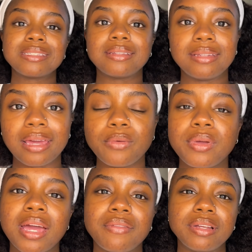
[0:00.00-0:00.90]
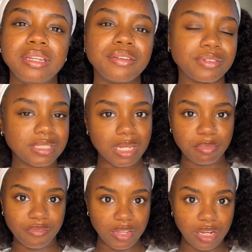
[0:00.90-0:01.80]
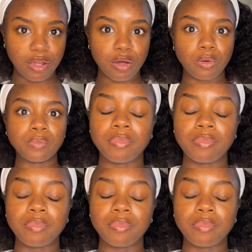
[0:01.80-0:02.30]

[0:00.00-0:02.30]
Today we have a different type of video.